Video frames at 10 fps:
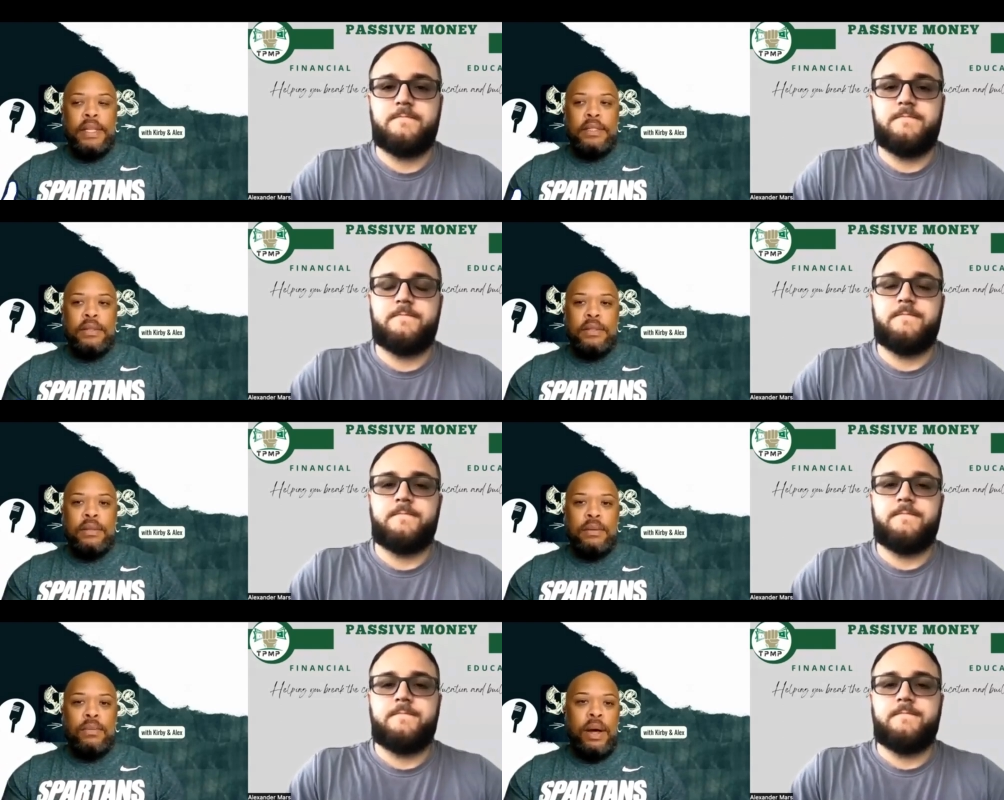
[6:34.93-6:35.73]
Speaker 1: is
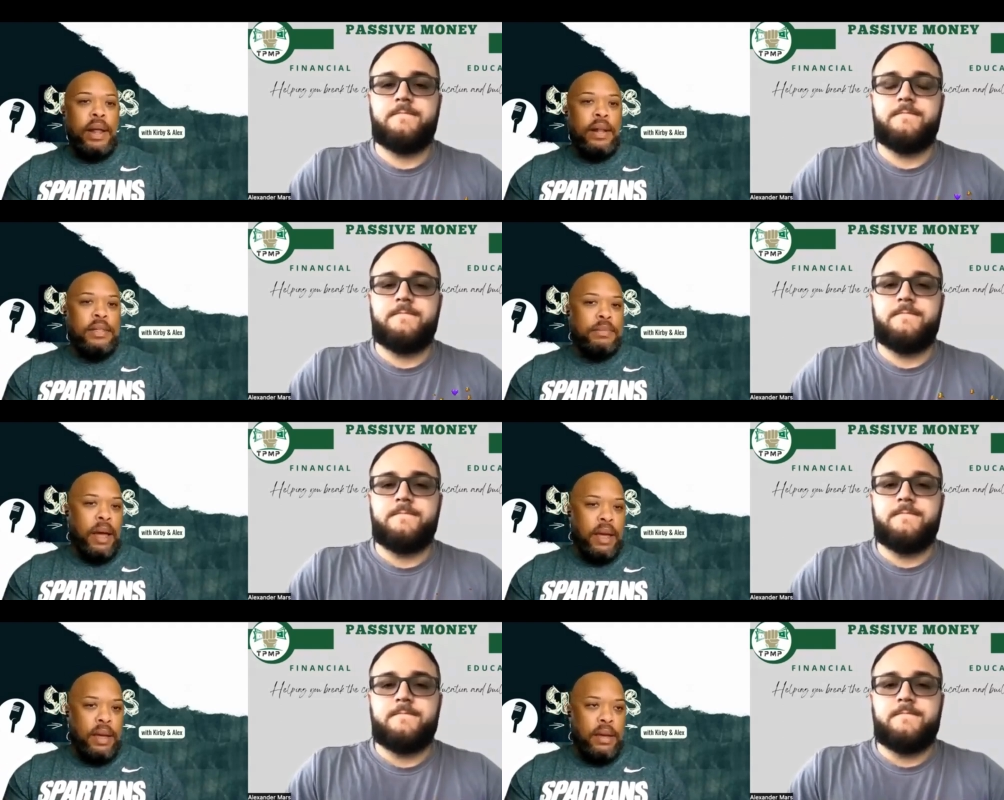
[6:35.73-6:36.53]
why not just
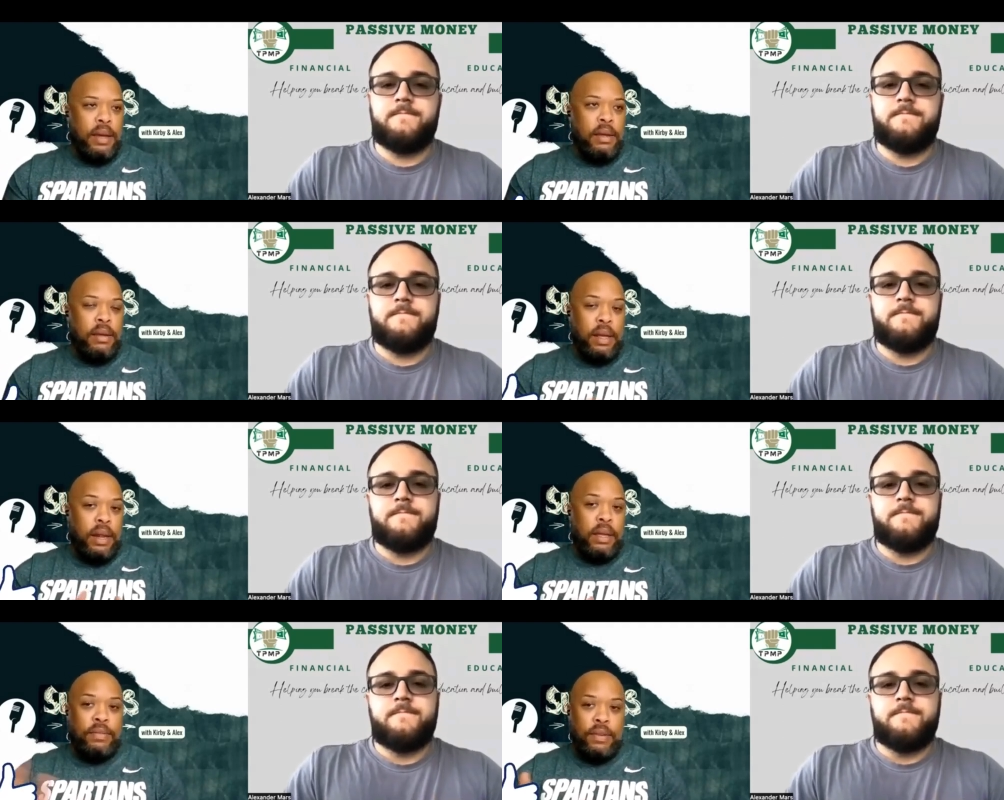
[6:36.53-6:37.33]
buy an
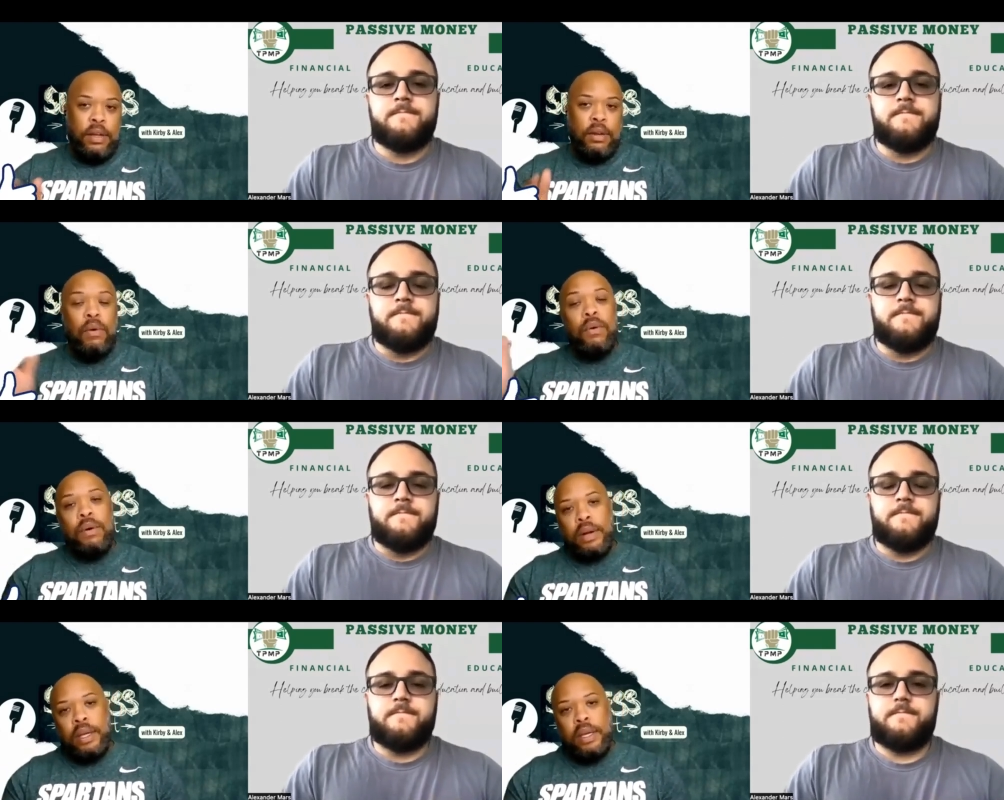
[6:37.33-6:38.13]
index fund
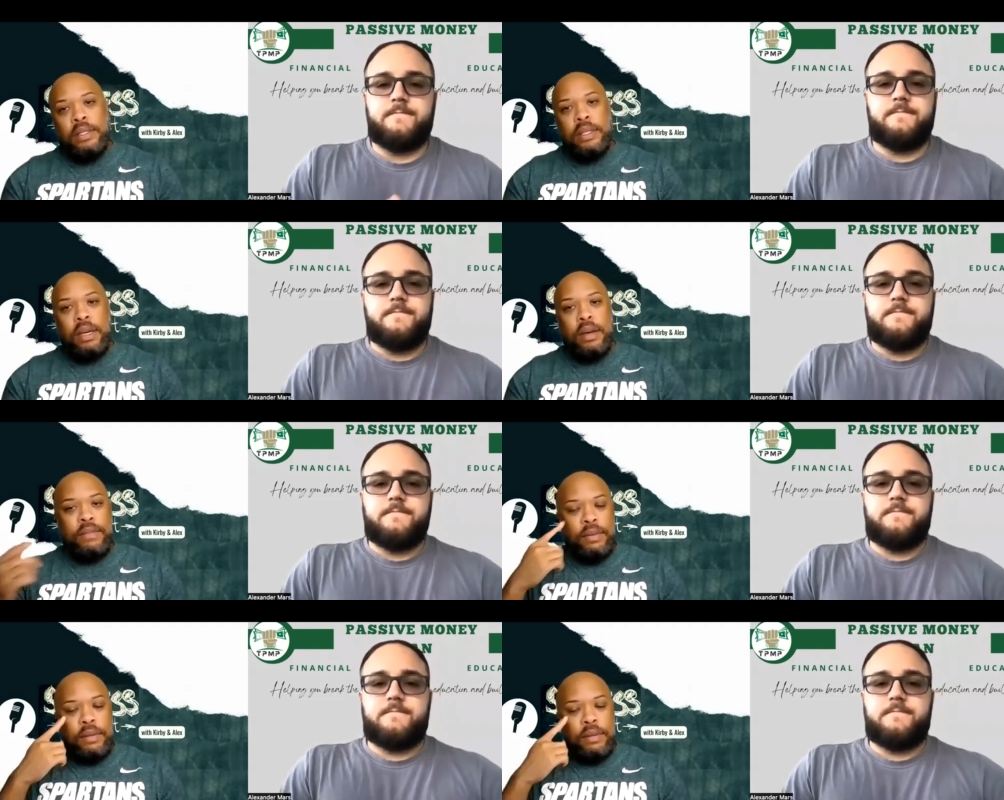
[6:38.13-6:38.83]
or an E T F?